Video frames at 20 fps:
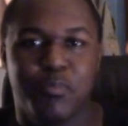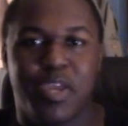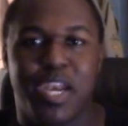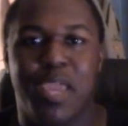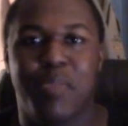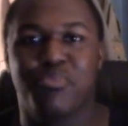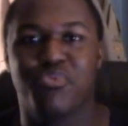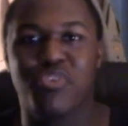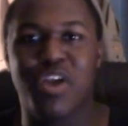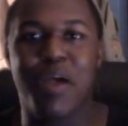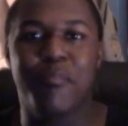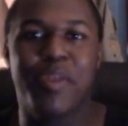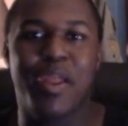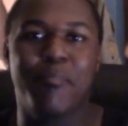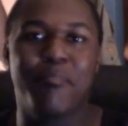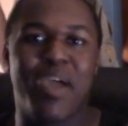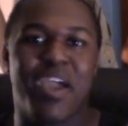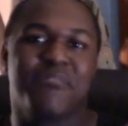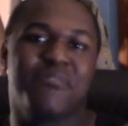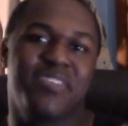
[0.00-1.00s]
My name's Rob, and
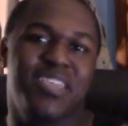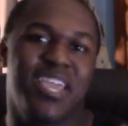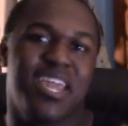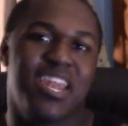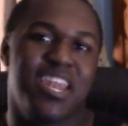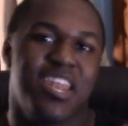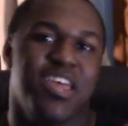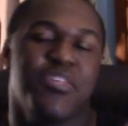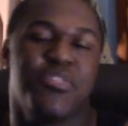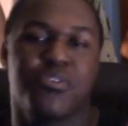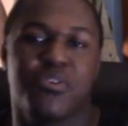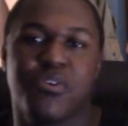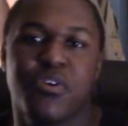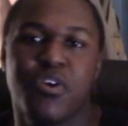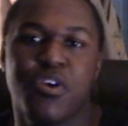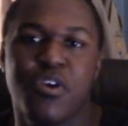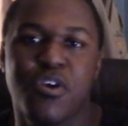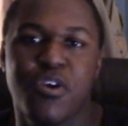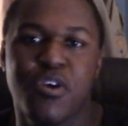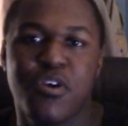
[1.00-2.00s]
I'm back for yet another
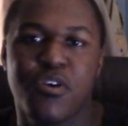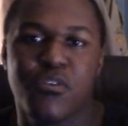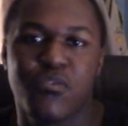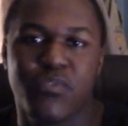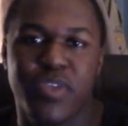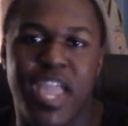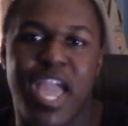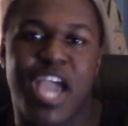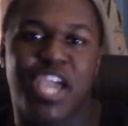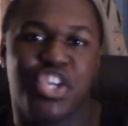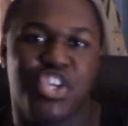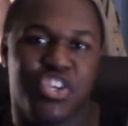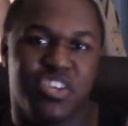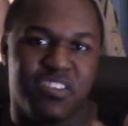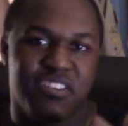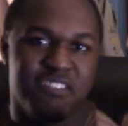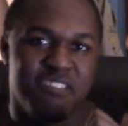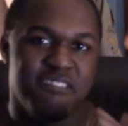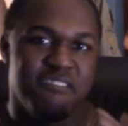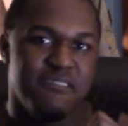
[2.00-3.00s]

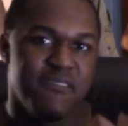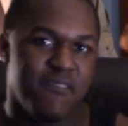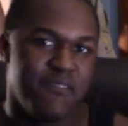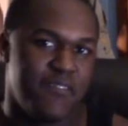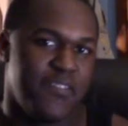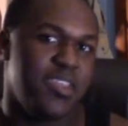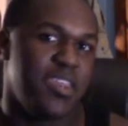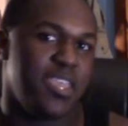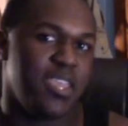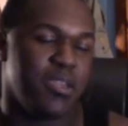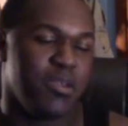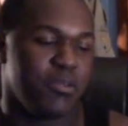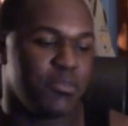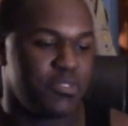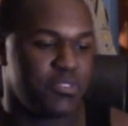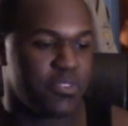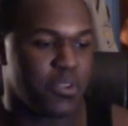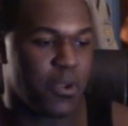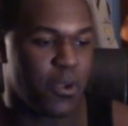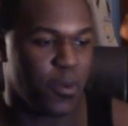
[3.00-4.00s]
reaction video.
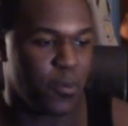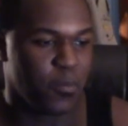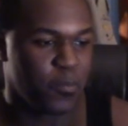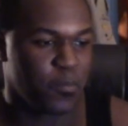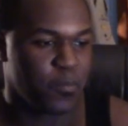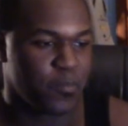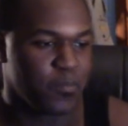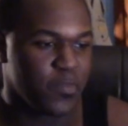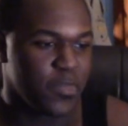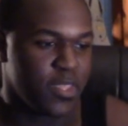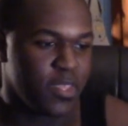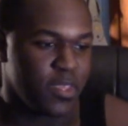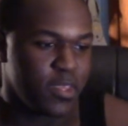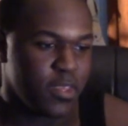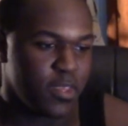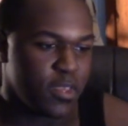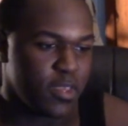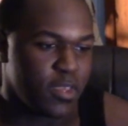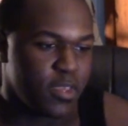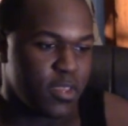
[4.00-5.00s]
So,
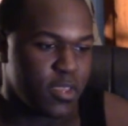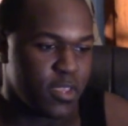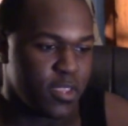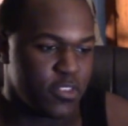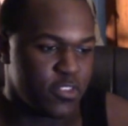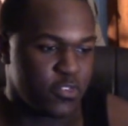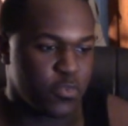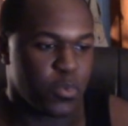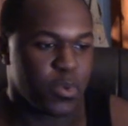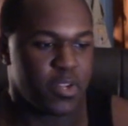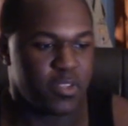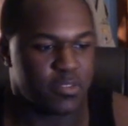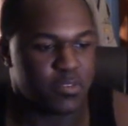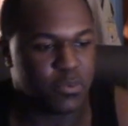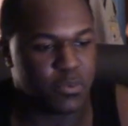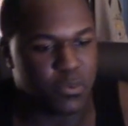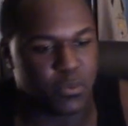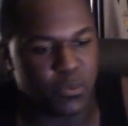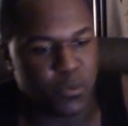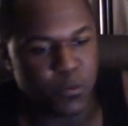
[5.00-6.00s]
just wanted
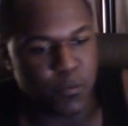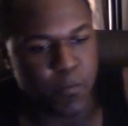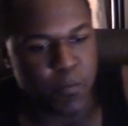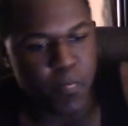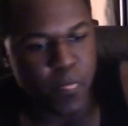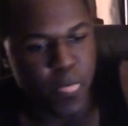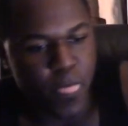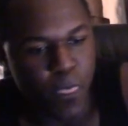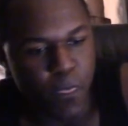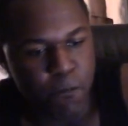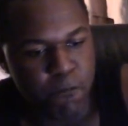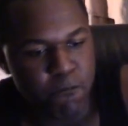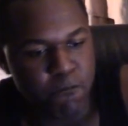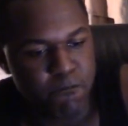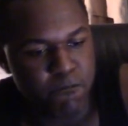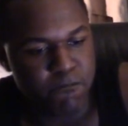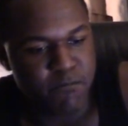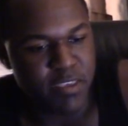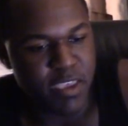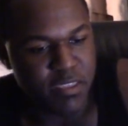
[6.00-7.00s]
to
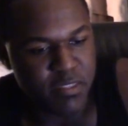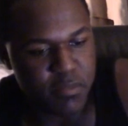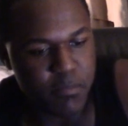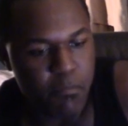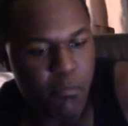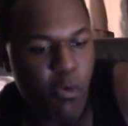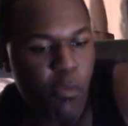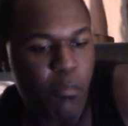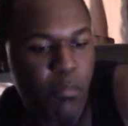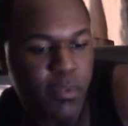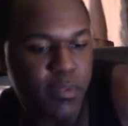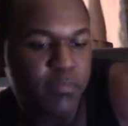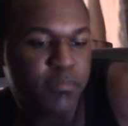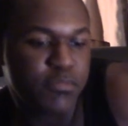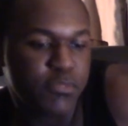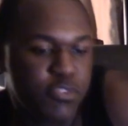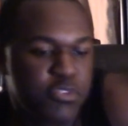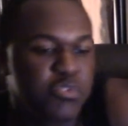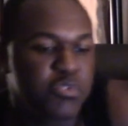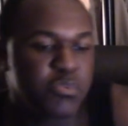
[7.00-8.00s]
take the moment
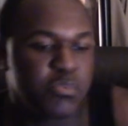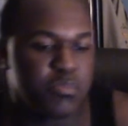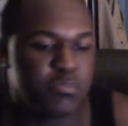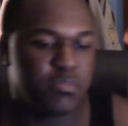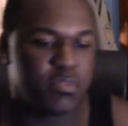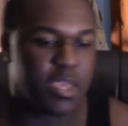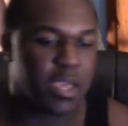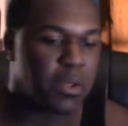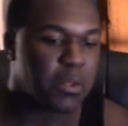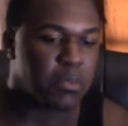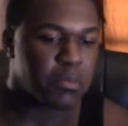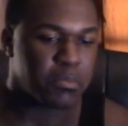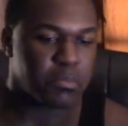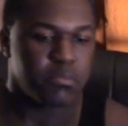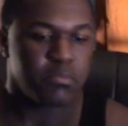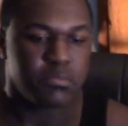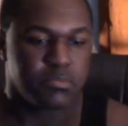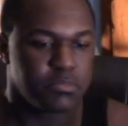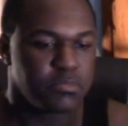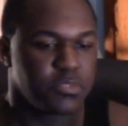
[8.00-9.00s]
to tell
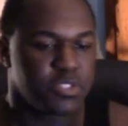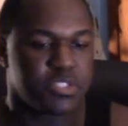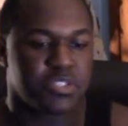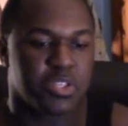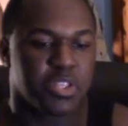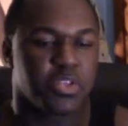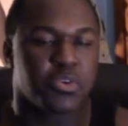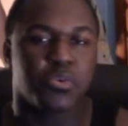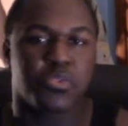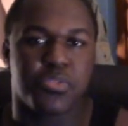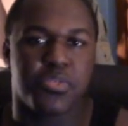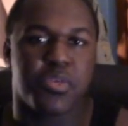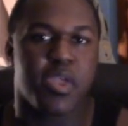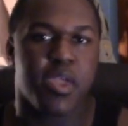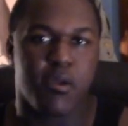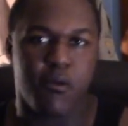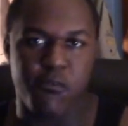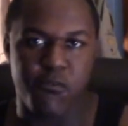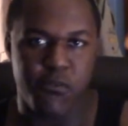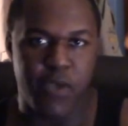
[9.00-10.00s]
just a little
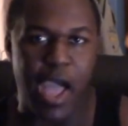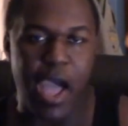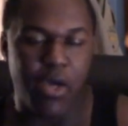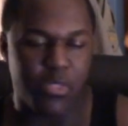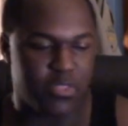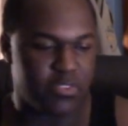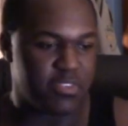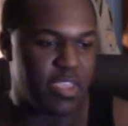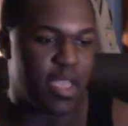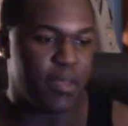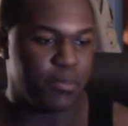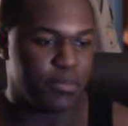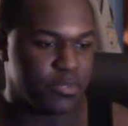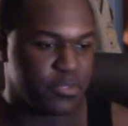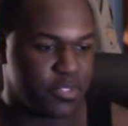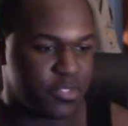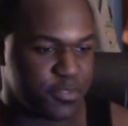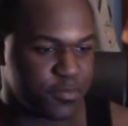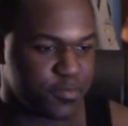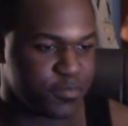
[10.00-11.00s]
thing of how this
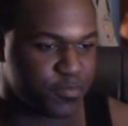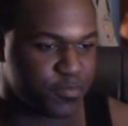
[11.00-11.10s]
happens.